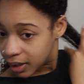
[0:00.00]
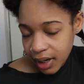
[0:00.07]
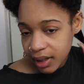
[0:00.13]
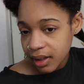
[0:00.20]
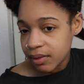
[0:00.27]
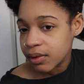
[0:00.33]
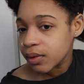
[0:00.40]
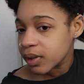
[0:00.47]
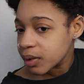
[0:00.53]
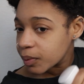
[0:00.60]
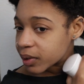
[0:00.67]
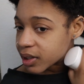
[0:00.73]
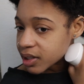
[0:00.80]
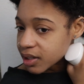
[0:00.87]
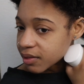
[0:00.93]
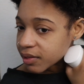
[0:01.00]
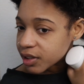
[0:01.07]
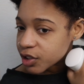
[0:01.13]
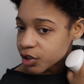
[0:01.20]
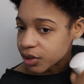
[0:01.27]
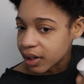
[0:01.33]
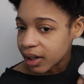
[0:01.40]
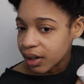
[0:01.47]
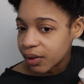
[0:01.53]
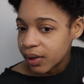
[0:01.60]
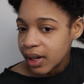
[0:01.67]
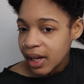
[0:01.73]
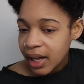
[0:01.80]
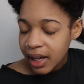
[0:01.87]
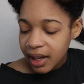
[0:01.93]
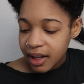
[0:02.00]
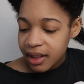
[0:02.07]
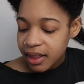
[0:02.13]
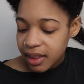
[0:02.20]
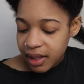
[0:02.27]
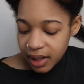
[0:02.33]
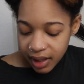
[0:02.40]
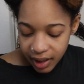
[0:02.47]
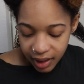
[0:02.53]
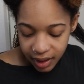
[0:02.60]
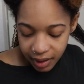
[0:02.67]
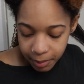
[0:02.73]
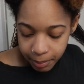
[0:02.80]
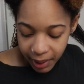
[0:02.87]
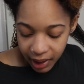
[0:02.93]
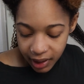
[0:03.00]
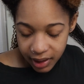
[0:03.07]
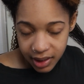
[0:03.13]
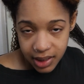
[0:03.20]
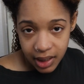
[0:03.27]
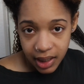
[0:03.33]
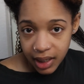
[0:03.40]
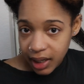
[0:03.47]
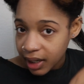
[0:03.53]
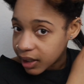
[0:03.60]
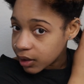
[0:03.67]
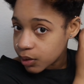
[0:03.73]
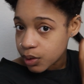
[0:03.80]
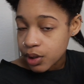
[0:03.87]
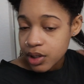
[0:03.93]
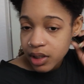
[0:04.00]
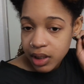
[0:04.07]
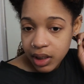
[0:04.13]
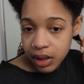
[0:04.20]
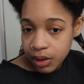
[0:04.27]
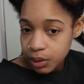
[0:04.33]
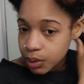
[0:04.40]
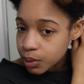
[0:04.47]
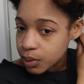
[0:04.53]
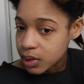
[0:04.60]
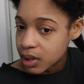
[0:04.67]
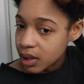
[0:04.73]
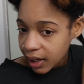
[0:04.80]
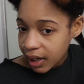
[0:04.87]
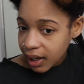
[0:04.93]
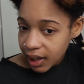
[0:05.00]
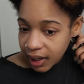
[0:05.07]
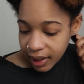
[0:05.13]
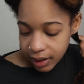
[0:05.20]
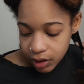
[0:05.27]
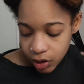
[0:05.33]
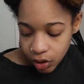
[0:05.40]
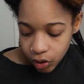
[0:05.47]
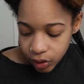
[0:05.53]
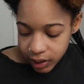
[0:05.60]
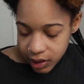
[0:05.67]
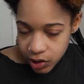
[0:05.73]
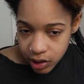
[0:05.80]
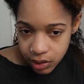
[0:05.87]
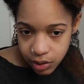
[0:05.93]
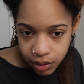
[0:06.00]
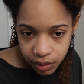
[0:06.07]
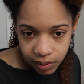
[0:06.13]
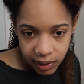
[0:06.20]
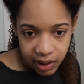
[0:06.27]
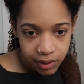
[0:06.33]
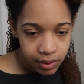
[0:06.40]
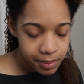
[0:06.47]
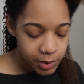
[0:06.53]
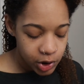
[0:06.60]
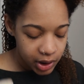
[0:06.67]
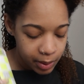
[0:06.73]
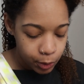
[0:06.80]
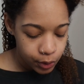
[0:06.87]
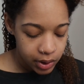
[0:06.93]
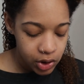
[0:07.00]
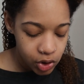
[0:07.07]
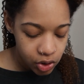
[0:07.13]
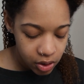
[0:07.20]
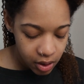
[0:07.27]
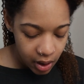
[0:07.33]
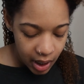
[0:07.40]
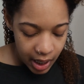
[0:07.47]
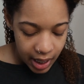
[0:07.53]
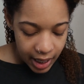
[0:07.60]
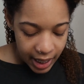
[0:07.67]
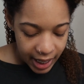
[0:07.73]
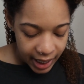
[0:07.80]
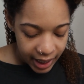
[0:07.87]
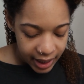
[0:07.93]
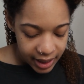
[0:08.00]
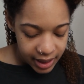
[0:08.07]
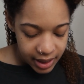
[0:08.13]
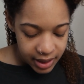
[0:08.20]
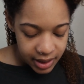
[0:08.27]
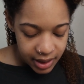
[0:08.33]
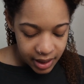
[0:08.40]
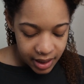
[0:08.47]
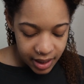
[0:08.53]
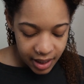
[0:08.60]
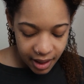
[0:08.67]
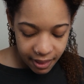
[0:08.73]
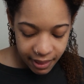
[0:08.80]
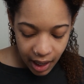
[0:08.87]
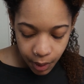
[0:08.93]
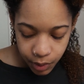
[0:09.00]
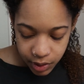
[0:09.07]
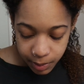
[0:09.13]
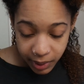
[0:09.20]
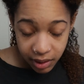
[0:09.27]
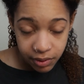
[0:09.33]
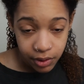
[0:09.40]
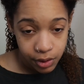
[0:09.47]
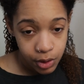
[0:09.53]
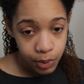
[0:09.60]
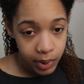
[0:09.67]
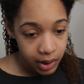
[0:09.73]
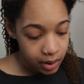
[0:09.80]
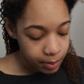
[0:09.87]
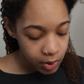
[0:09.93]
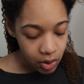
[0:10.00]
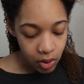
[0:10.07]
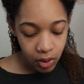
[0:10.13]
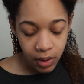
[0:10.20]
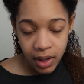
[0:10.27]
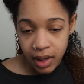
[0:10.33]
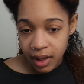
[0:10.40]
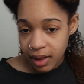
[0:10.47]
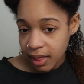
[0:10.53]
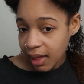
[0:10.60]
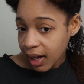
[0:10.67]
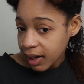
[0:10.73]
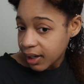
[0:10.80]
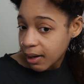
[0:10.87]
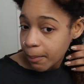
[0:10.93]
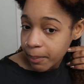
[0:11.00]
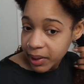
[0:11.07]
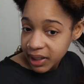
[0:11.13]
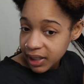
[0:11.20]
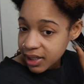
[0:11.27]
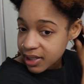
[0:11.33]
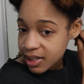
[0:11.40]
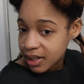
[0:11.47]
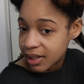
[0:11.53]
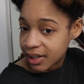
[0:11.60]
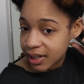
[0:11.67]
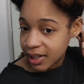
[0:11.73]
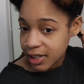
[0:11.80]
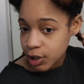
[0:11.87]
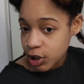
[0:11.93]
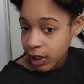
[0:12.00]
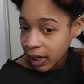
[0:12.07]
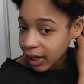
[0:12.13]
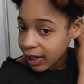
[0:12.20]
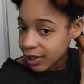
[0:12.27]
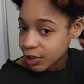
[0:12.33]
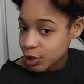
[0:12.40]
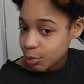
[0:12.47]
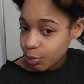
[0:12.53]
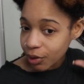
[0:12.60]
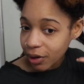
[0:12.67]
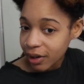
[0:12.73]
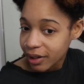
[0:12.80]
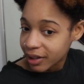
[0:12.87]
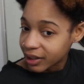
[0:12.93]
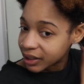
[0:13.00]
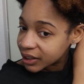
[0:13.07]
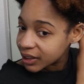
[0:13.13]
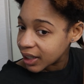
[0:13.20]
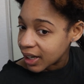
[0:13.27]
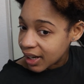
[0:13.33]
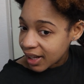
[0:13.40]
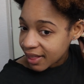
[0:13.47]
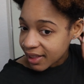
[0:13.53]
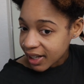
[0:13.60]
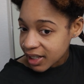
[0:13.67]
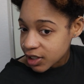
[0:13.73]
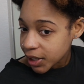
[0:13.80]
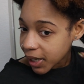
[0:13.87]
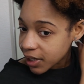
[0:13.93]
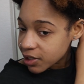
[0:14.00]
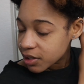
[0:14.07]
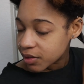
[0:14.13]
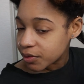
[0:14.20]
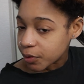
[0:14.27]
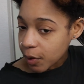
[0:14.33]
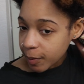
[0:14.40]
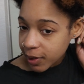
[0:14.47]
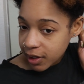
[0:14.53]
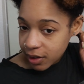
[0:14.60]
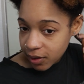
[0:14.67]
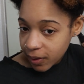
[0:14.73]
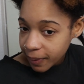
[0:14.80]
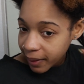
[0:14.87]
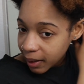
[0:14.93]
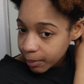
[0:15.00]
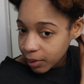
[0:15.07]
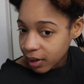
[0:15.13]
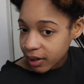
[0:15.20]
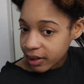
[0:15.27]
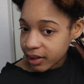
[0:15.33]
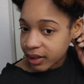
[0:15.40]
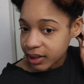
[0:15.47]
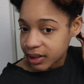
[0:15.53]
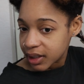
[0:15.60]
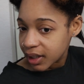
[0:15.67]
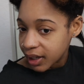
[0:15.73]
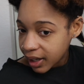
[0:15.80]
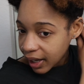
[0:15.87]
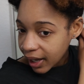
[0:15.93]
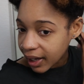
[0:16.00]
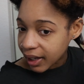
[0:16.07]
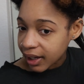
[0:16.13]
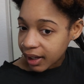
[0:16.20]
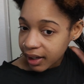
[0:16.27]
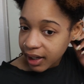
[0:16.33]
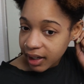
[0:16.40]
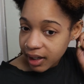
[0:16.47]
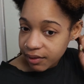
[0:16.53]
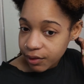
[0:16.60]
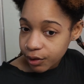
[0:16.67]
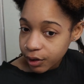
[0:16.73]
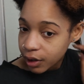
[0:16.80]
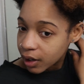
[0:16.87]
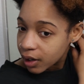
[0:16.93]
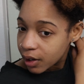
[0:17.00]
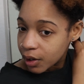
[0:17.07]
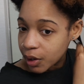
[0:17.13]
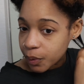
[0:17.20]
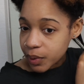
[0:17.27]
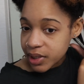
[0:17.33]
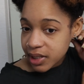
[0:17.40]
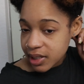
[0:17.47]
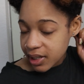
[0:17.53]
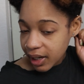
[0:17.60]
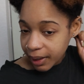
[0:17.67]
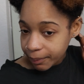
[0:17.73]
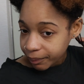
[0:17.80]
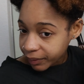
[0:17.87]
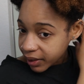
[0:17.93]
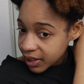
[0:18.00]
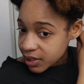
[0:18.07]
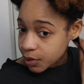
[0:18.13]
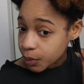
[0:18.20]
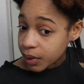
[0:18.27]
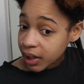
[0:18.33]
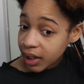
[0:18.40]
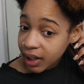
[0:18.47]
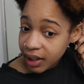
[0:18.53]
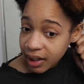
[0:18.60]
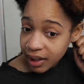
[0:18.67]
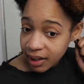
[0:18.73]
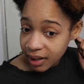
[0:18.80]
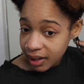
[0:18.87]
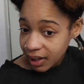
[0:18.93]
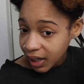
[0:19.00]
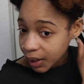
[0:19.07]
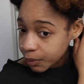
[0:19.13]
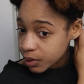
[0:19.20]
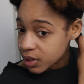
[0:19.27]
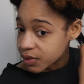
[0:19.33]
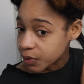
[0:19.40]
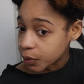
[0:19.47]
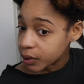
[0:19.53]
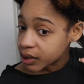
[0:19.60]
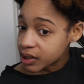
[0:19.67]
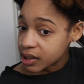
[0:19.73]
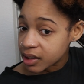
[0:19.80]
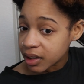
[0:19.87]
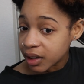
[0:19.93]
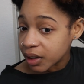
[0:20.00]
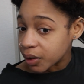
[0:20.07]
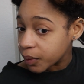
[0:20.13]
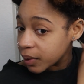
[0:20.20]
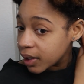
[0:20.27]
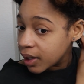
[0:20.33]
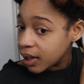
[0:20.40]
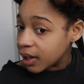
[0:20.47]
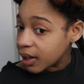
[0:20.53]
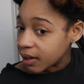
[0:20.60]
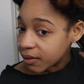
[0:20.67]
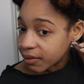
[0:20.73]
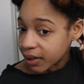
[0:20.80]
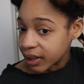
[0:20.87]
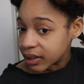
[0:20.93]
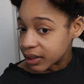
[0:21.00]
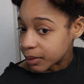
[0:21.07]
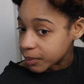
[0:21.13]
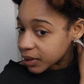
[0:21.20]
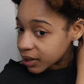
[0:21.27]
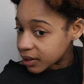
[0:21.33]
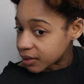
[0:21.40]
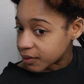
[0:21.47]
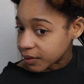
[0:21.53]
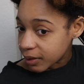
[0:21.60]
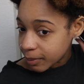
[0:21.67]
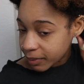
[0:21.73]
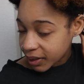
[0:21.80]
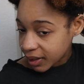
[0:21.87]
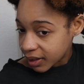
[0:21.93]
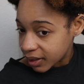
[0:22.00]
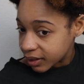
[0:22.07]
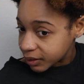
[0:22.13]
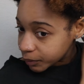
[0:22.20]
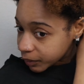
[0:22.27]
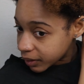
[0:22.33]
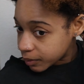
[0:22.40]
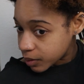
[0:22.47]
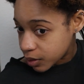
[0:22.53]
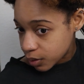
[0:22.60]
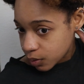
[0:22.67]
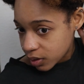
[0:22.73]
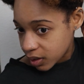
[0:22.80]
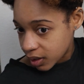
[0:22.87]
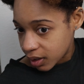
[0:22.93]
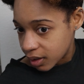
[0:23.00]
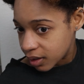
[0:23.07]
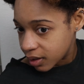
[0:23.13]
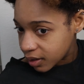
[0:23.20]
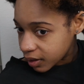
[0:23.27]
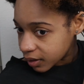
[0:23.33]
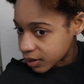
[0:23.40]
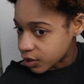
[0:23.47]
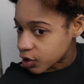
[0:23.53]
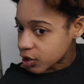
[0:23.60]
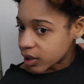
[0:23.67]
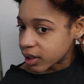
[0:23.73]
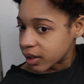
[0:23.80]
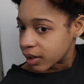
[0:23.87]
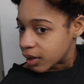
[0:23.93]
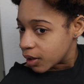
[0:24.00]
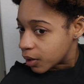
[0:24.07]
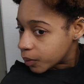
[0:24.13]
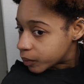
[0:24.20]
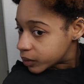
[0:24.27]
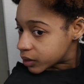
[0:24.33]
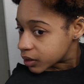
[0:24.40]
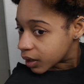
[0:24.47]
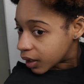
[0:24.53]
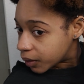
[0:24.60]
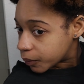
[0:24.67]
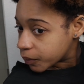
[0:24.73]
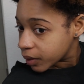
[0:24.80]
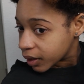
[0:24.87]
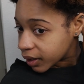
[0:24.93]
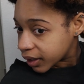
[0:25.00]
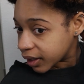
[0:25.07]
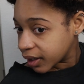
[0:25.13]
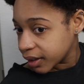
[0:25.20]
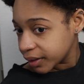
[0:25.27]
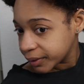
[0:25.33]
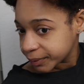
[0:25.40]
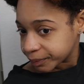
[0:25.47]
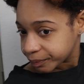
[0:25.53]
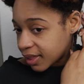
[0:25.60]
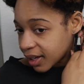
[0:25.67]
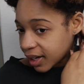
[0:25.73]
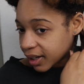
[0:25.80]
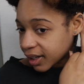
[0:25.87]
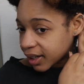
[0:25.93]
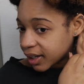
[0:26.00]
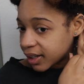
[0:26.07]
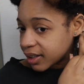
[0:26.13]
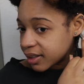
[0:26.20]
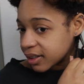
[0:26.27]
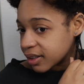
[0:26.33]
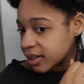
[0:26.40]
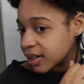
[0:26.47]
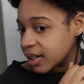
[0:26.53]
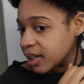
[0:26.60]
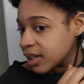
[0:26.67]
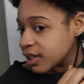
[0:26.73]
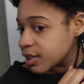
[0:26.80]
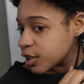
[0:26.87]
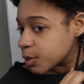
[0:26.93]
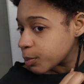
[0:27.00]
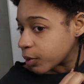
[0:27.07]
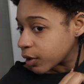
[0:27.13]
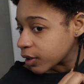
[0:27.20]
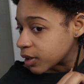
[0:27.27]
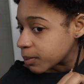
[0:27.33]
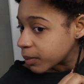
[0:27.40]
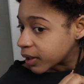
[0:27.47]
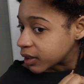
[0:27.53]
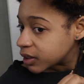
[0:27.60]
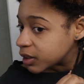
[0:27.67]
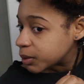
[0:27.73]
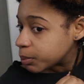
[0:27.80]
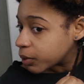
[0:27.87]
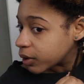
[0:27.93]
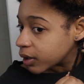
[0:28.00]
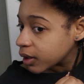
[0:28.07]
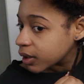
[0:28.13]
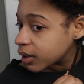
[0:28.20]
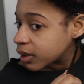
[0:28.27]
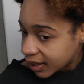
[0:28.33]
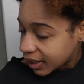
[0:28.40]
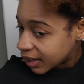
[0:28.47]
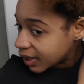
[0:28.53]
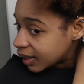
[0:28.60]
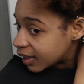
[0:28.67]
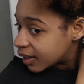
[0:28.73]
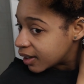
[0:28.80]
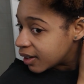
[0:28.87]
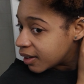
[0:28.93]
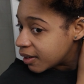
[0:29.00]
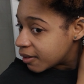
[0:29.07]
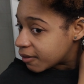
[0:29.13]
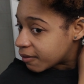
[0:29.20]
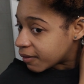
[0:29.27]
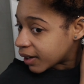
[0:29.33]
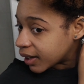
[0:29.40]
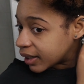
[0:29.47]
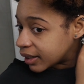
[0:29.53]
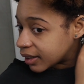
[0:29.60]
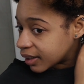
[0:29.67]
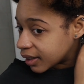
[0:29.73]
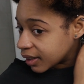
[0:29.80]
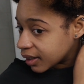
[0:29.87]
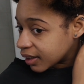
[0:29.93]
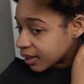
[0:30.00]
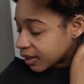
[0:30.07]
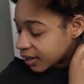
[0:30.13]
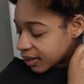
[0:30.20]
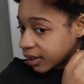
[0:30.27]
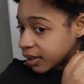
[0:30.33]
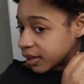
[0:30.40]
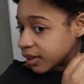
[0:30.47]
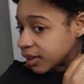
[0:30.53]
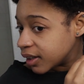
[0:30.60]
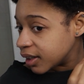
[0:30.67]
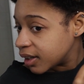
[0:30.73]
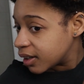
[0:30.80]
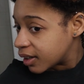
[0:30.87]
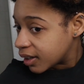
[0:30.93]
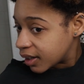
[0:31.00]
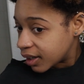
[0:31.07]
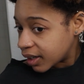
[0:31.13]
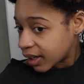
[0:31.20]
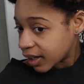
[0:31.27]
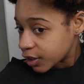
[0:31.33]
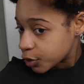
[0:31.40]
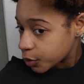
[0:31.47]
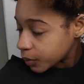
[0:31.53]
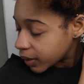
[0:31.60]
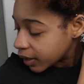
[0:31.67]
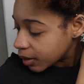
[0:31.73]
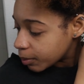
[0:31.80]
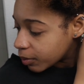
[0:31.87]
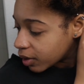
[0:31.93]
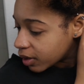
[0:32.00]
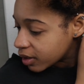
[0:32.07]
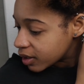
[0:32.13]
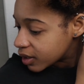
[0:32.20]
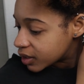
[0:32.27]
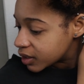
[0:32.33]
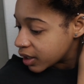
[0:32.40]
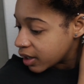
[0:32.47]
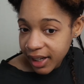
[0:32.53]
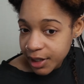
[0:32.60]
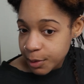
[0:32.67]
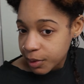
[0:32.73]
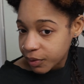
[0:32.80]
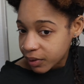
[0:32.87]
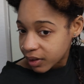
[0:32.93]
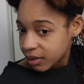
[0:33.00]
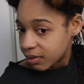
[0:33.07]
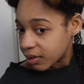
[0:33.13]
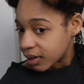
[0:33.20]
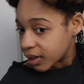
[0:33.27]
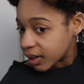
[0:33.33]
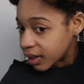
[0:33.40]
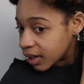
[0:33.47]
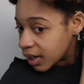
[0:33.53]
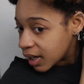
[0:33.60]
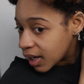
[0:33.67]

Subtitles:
I never really wanted to venture out. And then back in the day, I used to use a curling gel souffle from Shea Moisture, and that was my first wake-up call that companies change products. They changed the formula on that product and it never was the same. And so then I was forced to go and find something different because what I was using legit was not working. That kind of sparked my spark in finding good natural hair products. It's been really fun.